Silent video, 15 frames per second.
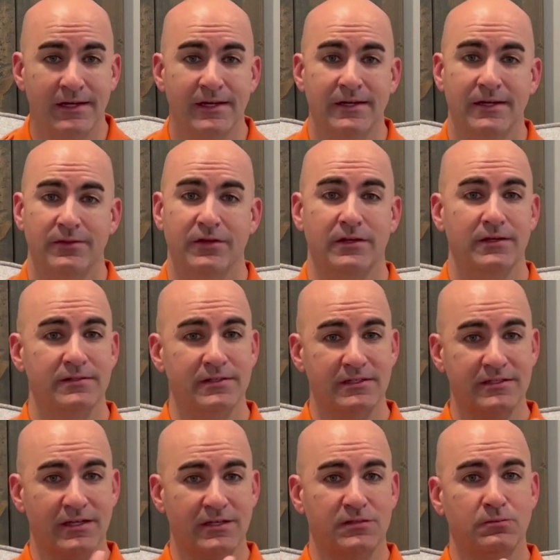that is
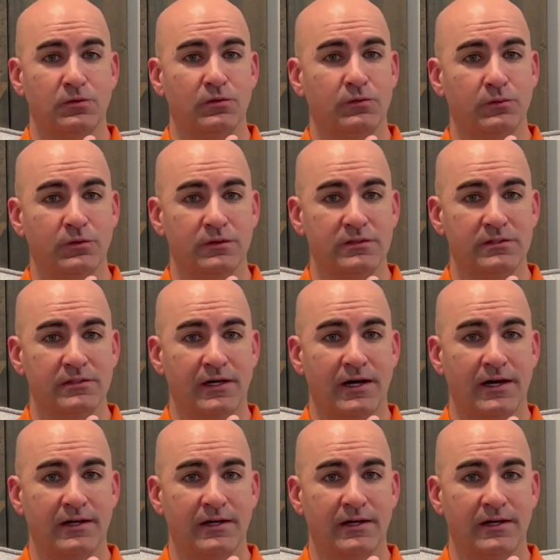accessible in Woodstock,